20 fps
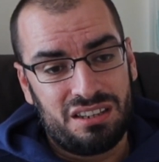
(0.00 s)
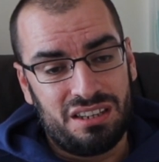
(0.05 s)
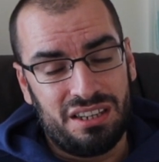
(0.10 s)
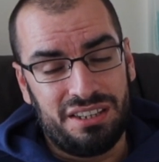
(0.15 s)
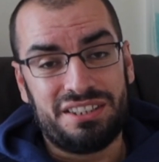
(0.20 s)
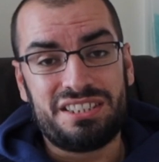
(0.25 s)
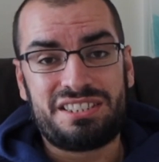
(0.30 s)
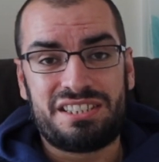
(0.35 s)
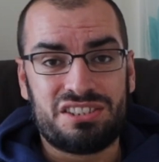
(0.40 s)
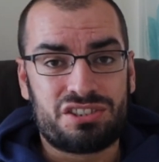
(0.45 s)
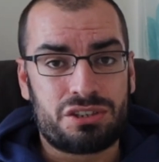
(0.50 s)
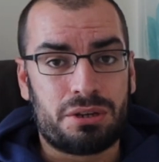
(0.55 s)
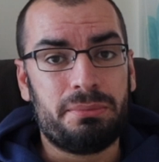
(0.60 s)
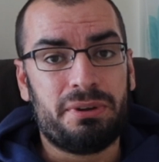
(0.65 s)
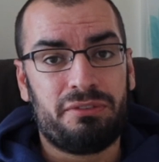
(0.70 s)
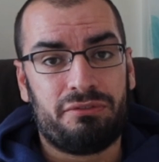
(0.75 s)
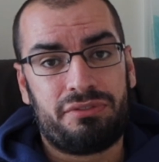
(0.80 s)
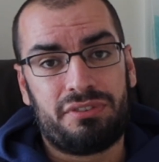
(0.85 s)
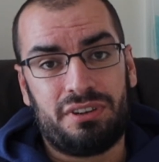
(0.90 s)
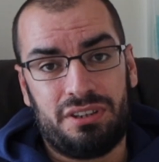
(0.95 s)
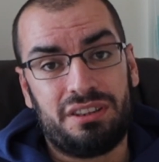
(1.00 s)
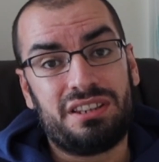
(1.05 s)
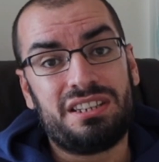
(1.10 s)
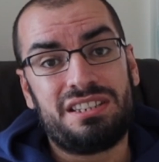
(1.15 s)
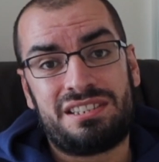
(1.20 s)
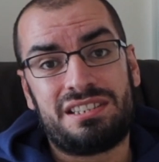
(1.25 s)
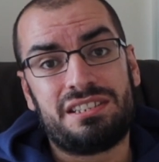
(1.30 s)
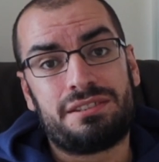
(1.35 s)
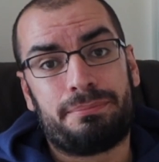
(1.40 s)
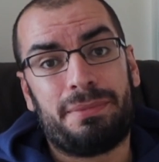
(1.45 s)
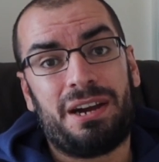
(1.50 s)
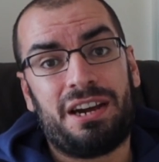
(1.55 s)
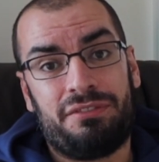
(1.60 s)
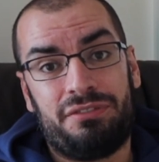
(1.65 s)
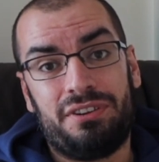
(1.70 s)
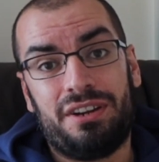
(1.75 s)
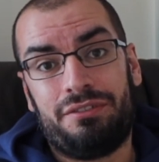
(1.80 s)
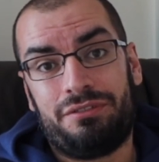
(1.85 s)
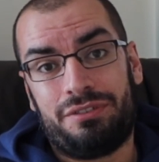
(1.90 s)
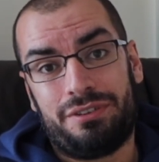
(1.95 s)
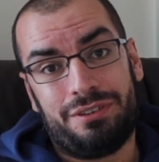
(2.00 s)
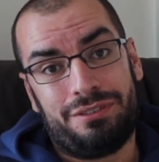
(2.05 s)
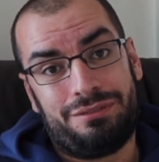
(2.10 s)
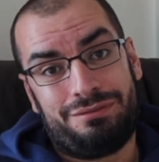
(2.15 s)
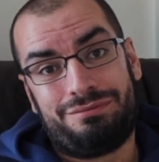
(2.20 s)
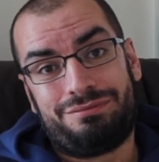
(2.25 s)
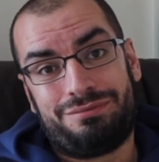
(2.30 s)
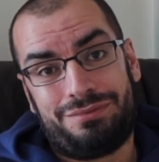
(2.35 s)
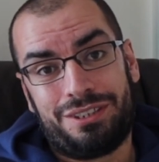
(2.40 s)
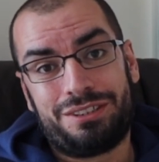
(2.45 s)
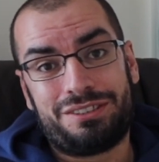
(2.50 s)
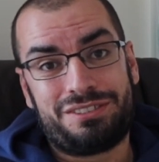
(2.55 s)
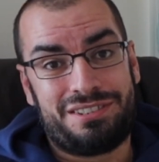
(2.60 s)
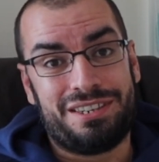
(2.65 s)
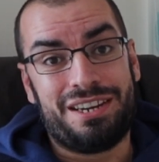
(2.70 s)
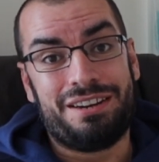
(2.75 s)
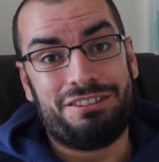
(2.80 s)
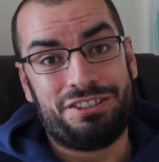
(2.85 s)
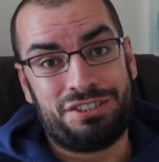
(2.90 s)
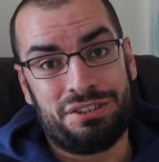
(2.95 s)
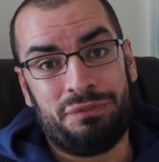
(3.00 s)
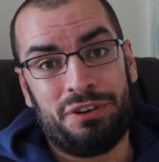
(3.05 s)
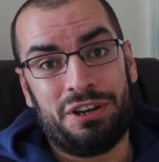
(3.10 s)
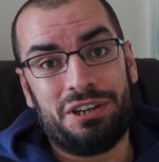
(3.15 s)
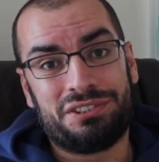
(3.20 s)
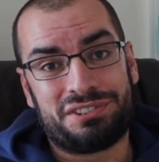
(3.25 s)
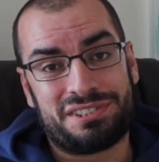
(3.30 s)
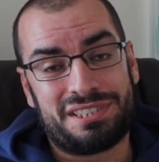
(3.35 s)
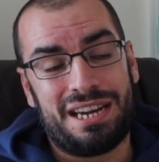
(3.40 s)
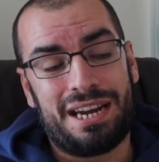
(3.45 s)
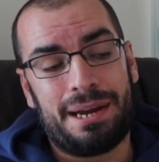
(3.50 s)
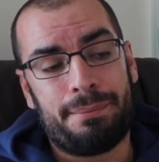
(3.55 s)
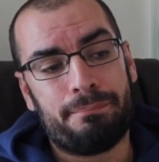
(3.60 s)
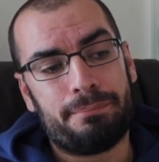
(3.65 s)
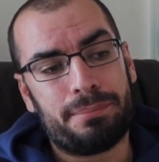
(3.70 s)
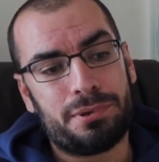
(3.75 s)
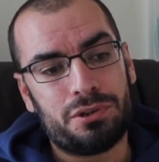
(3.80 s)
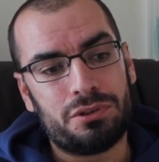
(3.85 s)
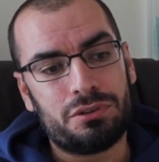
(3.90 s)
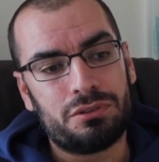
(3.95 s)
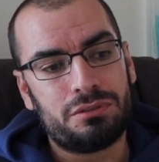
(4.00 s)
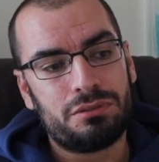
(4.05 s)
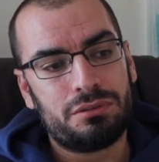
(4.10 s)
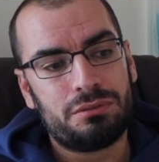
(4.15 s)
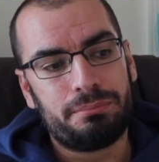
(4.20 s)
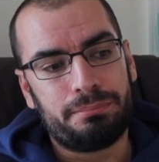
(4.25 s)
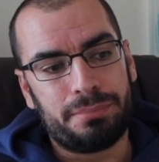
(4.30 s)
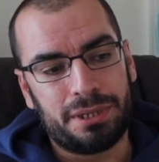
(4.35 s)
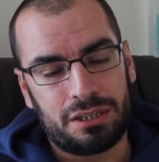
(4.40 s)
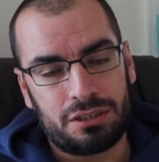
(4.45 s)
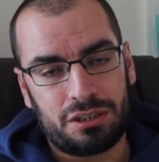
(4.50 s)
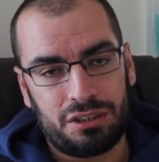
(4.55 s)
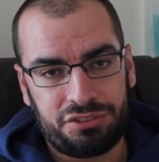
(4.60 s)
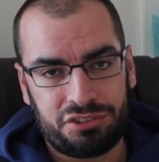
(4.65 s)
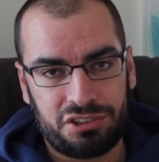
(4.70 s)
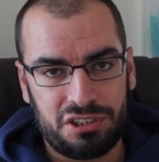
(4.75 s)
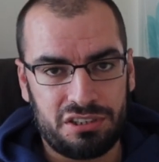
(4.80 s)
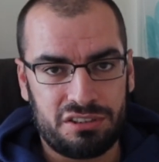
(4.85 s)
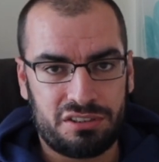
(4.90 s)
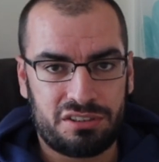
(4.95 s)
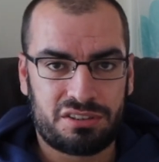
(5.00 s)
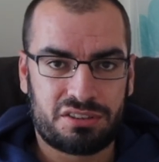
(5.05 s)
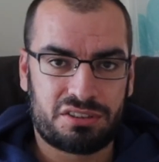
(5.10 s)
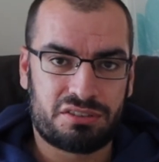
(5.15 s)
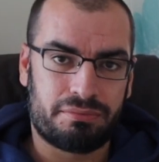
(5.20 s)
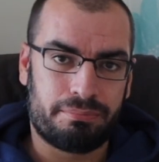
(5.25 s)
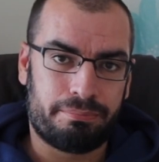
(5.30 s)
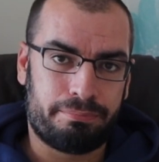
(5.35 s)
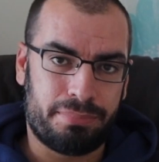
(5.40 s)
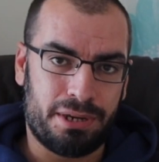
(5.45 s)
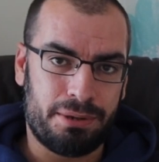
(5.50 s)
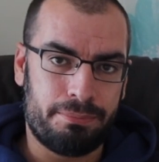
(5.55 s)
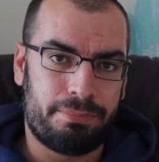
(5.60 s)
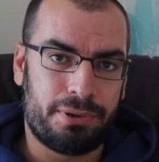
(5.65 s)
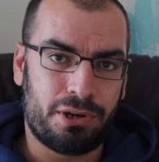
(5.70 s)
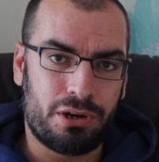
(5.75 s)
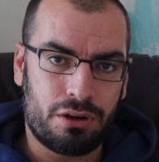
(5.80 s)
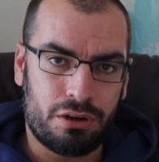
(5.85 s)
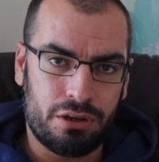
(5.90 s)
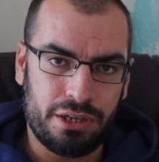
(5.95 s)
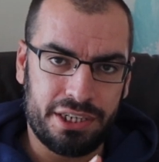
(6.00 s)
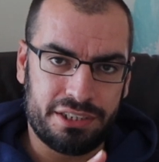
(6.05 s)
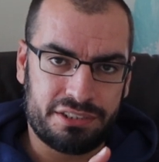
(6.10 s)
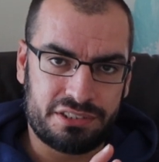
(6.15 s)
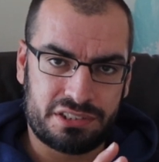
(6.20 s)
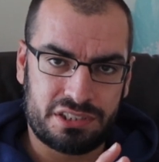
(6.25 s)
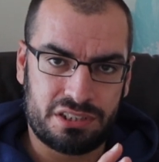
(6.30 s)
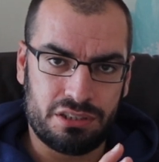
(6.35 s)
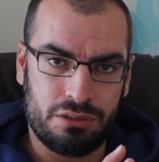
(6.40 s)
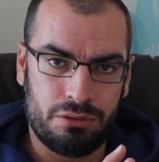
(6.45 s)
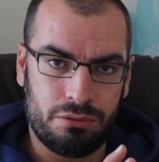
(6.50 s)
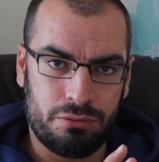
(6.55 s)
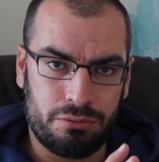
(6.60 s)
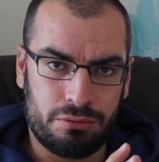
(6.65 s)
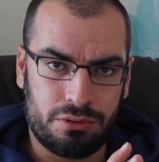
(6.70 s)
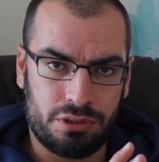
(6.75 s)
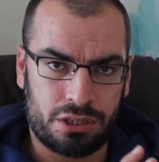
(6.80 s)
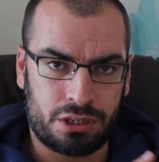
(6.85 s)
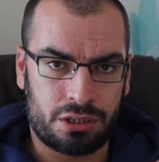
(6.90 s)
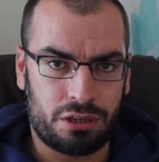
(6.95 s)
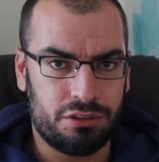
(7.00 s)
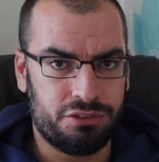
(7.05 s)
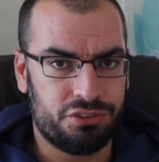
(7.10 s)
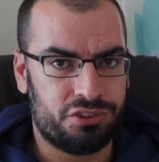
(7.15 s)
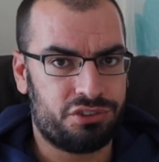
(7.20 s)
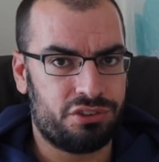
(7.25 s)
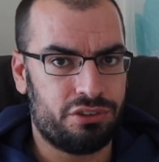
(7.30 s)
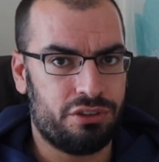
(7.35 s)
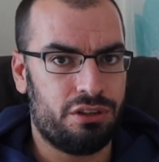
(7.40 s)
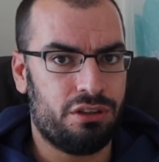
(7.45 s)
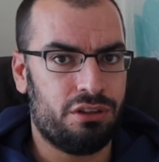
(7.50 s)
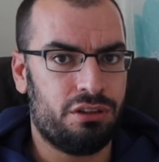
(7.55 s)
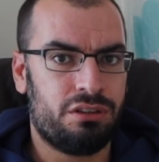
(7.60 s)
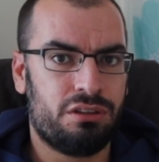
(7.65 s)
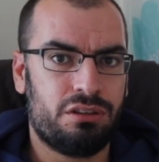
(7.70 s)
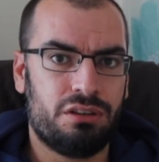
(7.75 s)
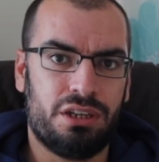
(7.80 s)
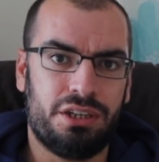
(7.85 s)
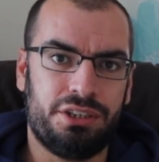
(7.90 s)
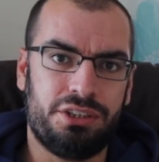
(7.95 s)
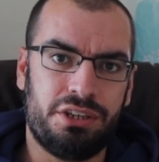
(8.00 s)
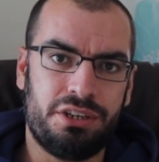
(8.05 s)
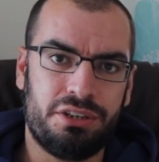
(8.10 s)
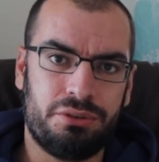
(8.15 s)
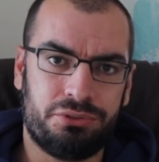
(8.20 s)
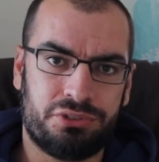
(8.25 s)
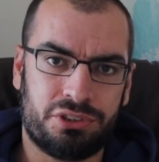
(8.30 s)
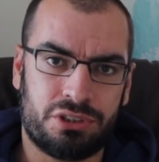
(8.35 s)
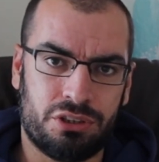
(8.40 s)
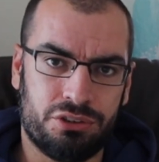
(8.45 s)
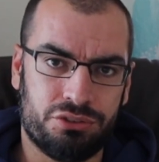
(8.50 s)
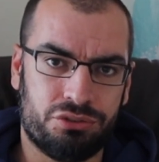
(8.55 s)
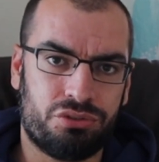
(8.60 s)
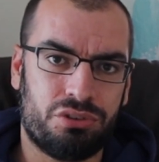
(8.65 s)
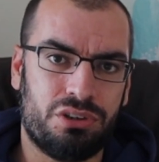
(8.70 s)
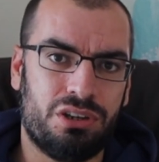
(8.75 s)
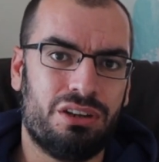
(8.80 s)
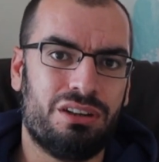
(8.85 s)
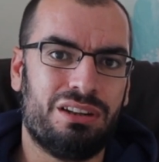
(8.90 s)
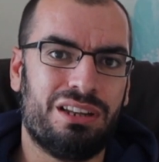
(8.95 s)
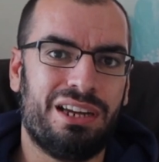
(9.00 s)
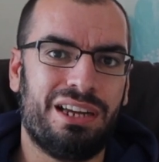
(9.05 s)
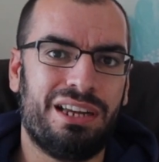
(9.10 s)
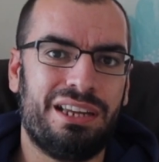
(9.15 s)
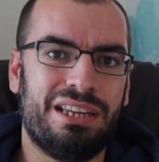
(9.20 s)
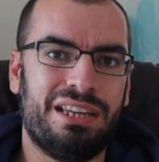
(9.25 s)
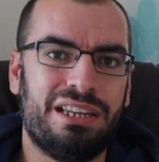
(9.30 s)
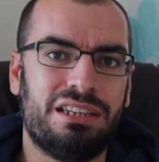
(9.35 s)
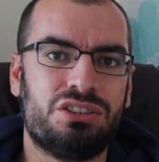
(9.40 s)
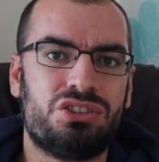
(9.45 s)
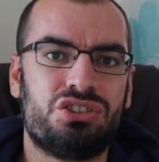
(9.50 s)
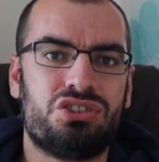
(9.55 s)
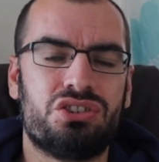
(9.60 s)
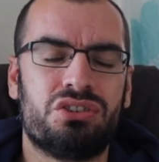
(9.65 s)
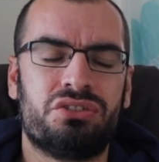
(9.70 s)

And this is my favourite series of all time, but because it's been ported to the console and you use a controller, it